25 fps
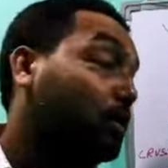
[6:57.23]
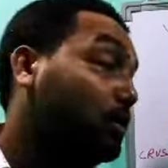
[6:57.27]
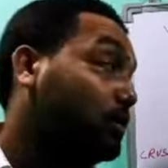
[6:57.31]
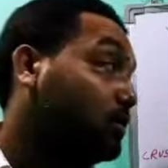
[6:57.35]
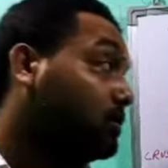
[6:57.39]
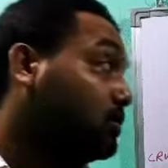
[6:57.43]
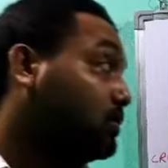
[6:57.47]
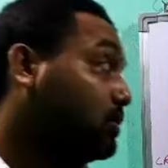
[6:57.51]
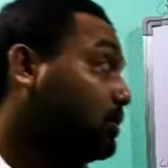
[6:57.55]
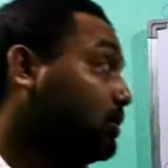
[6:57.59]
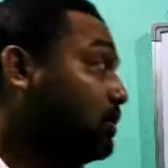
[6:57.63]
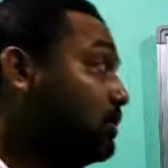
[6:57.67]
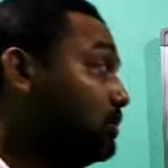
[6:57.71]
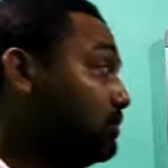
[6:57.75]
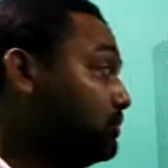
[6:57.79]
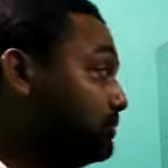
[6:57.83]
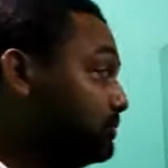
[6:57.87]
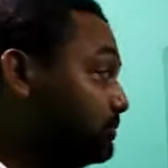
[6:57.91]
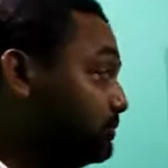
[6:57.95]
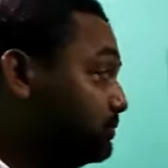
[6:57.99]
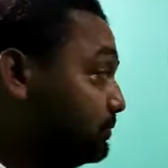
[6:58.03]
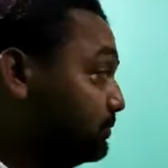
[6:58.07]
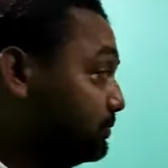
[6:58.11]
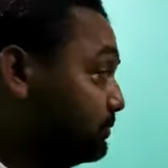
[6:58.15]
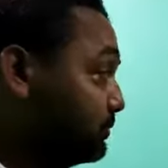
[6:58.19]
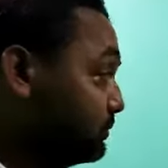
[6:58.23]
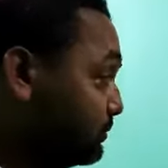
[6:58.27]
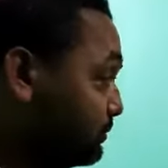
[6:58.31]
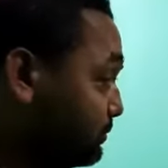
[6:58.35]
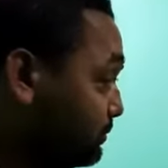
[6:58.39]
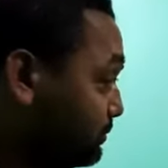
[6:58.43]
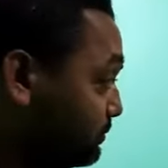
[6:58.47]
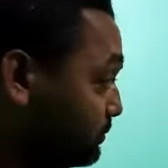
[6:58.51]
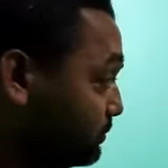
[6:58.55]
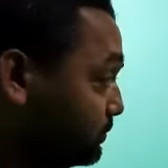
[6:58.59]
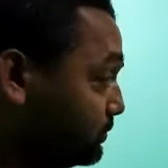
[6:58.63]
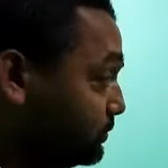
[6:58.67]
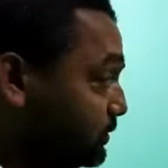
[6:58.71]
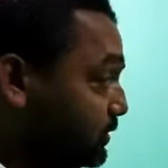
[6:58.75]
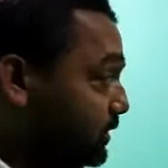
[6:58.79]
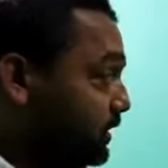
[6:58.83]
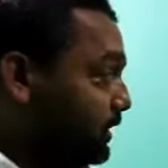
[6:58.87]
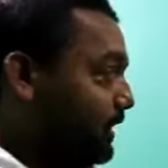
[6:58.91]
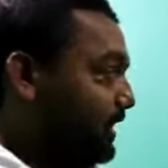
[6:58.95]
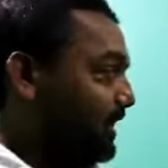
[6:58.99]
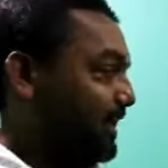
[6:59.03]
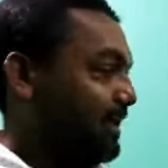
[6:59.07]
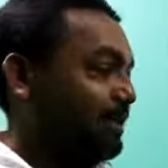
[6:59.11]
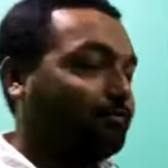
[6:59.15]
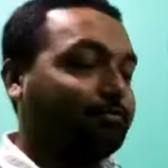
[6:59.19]
So
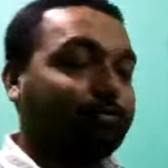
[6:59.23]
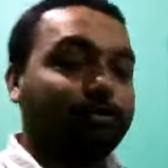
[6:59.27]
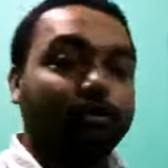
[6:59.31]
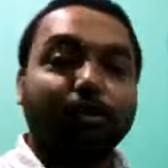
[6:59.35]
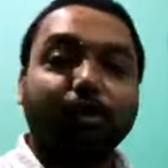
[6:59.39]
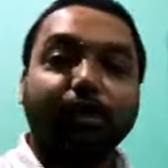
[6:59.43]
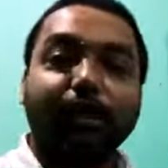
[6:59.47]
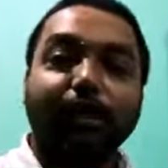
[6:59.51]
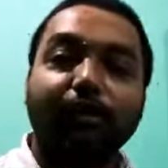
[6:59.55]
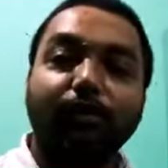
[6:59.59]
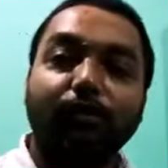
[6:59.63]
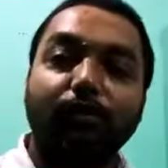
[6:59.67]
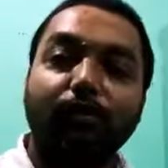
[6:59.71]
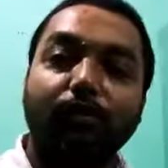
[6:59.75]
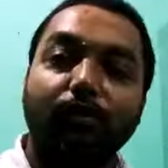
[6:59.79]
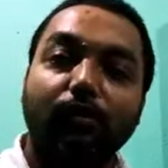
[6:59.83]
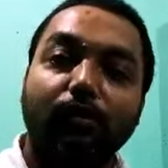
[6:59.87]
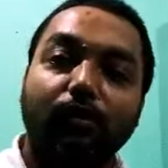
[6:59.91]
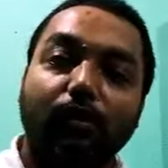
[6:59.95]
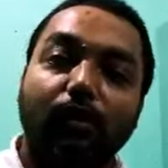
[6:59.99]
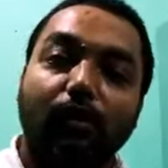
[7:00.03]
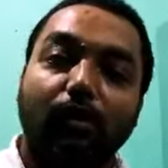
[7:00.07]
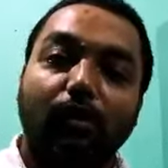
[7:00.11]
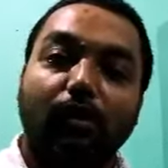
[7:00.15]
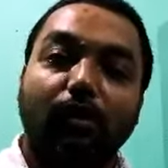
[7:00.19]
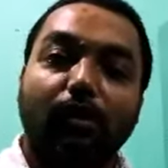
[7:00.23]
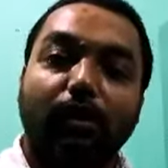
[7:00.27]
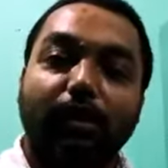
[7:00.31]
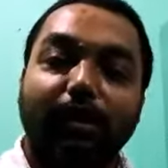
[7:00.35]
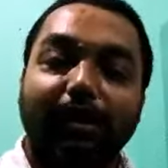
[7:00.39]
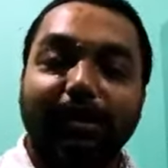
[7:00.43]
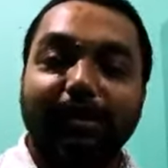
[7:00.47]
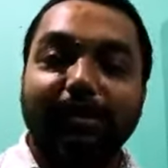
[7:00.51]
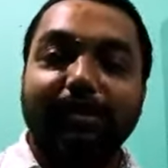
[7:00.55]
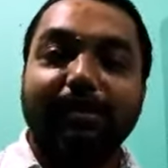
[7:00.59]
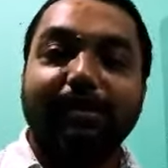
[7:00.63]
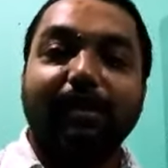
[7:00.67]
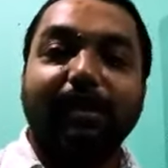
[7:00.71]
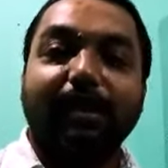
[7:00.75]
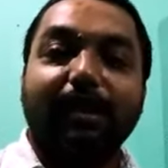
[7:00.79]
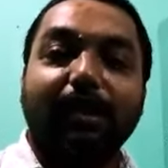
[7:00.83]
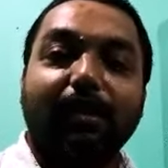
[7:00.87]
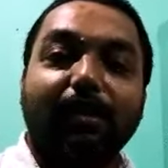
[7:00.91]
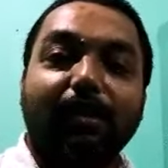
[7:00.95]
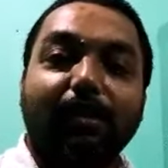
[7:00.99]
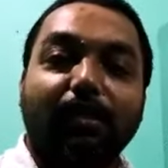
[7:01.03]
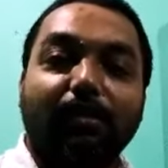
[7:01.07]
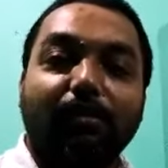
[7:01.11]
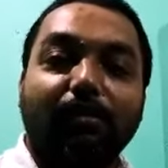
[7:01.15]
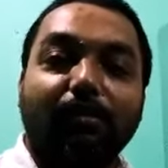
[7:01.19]
a volcano is
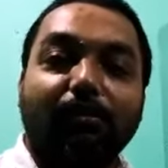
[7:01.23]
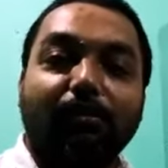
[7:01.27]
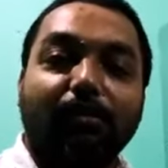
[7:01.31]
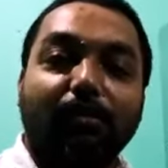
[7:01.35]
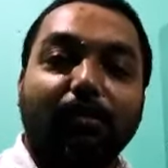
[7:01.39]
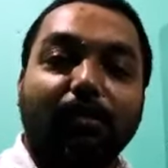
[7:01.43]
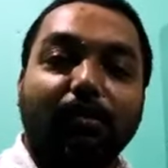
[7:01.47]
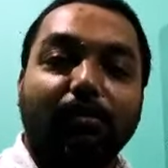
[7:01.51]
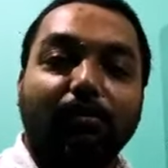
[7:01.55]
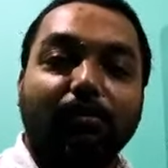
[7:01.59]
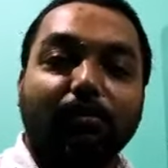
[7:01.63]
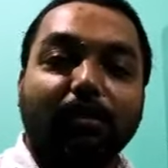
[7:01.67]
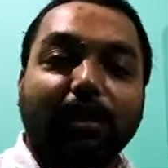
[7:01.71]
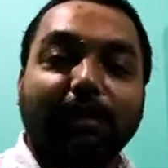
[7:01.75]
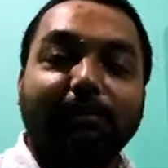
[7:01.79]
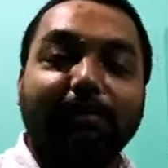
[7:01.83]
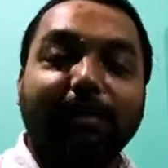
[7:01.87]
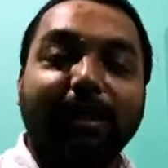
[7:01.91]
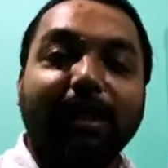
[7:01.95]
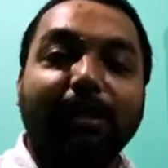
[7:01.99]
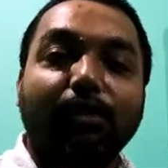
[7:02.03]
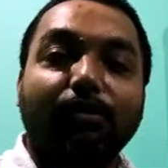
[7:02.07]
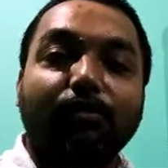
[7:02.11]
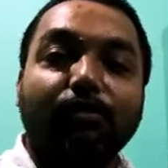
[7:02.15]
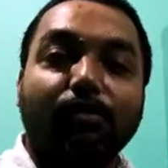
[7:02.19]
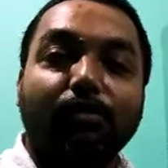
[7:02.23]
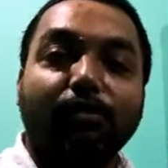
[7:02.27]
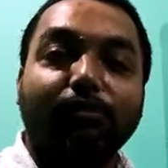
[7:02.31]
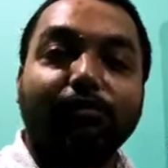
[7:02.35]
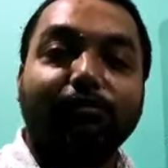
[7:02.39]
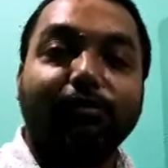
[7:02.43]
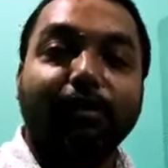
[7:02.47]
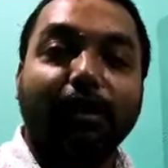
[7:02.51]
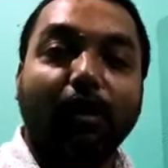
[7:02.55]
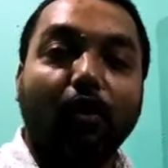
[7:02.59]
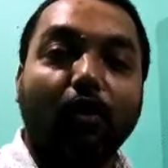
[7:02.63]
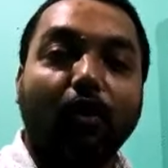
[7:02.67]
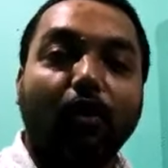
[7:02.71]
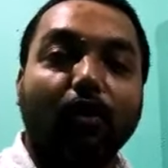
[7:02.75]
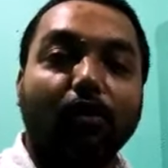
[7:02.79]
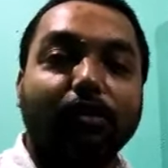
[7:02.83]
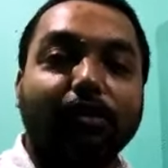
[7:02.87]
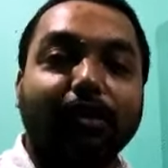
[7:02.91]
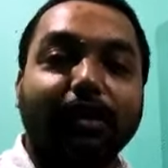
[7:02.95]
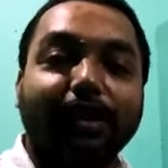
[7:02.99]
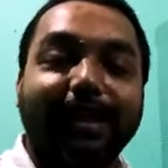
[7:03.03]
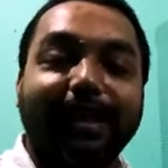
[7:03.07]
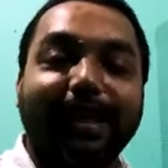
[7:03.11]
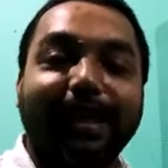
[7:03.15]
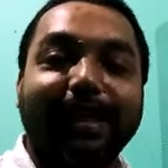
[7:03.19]
the coming out of
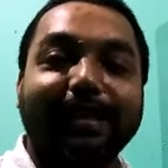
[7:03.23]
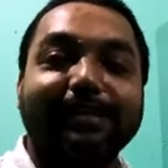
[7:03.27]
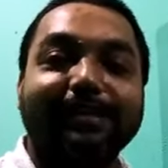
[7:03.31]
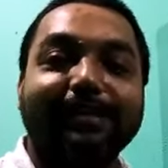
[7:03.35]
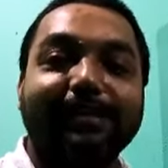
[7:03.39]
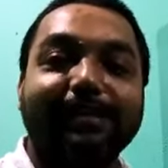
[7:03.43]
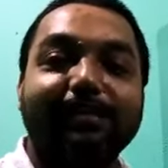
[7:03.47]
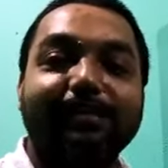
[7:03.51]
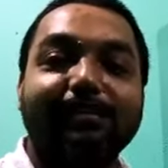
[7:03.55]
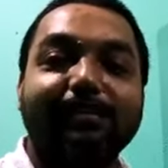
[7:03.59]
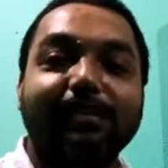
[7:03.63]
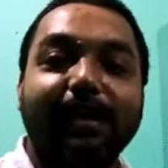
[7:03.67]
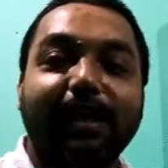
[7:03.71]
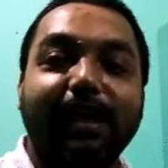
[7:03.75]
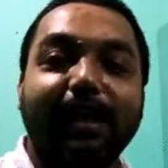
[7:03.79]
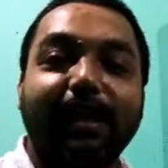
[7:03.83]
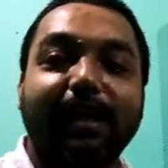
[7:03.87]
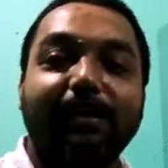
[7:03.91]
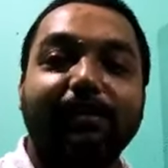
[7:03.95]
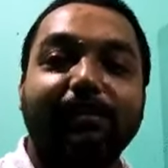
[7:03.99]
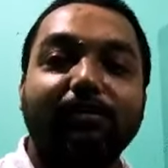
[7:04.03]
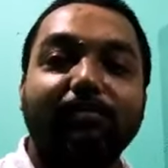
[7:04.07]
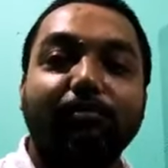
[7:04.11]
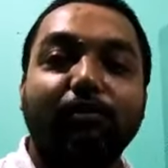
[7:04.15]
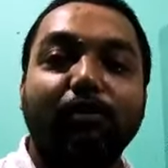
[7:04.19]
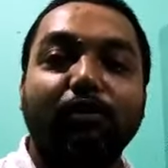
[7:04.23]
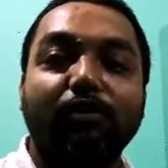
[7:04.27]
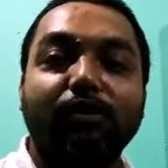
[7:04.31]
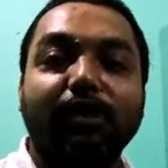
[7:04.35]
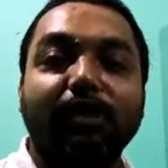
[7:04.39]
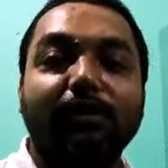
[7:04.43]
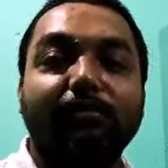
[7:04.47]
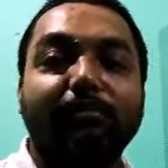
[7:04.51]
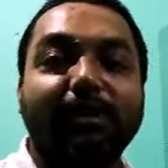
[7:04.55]
hot gases and molten